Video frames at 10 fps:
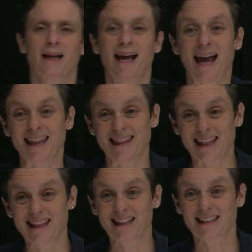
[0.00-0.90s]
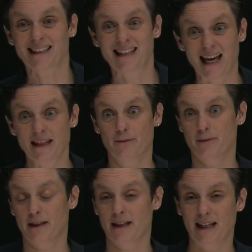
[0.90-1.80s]
And then there's another
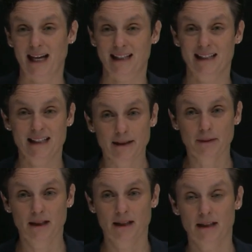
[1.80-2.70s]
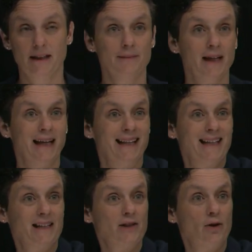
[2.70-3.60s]
one that acts similarly.
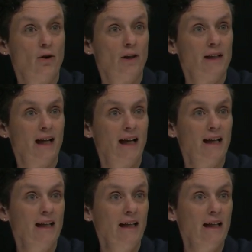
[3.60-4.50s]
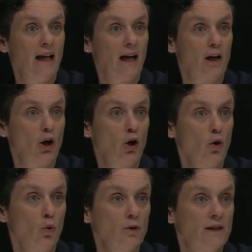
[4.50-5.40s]
That's called
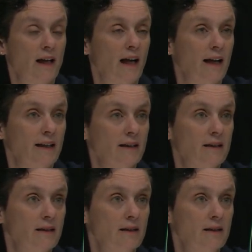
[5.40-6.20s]
linaclotide.